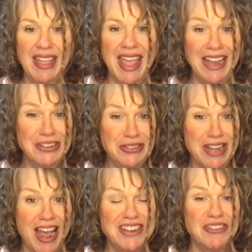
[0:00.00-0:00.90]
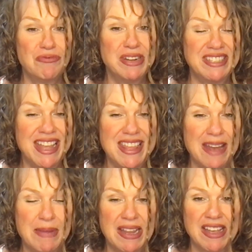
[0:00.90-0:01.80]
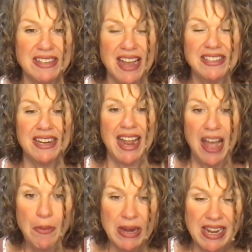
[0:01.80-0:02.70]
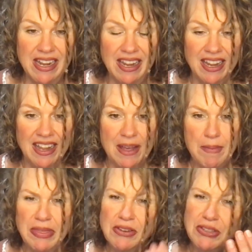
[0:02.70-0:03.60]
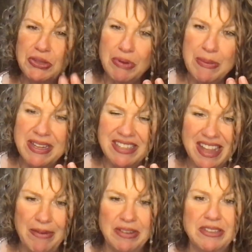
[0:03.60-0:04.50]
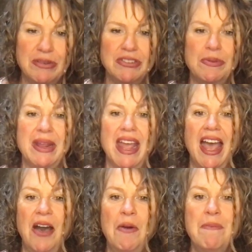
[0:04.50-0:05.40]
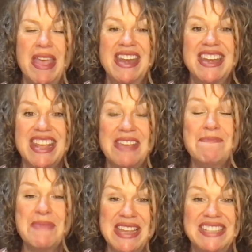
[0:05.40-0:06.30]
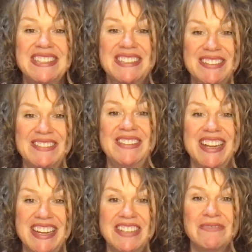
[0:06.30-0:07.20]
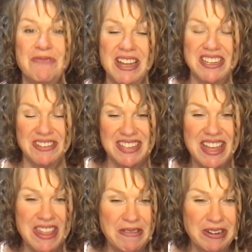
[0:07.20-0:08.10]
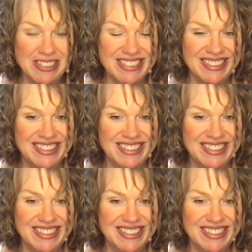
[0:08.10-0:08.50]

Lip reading: Actually, I should re-say that because I said how many, but there's 3 beats in that one, so it should be how many beats to each one. Do you see how that works?